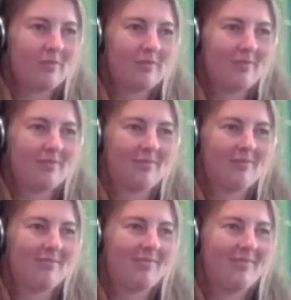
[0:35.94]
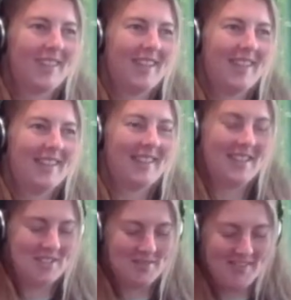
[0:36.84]
Yeah,
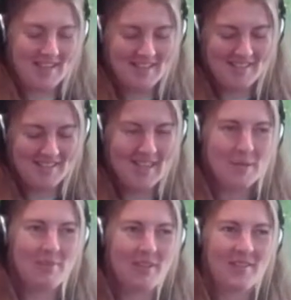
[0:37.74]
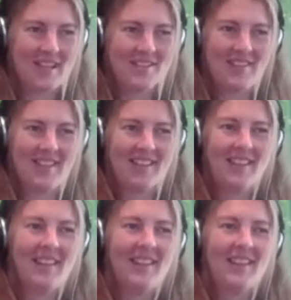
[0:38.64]
Legend of K. That's pretty good actually.
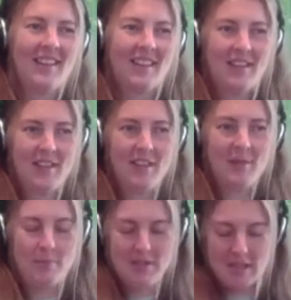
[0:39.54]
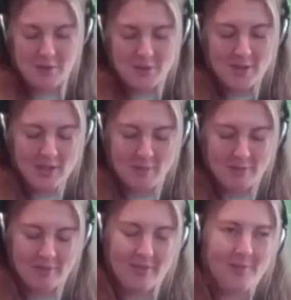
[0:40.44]
But they're also
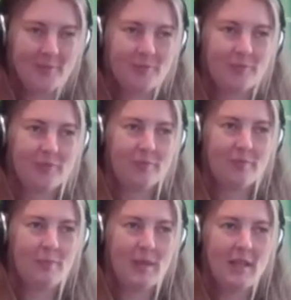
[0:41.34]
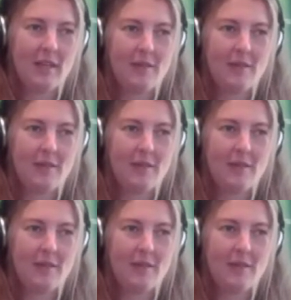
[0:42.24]
labelled pink,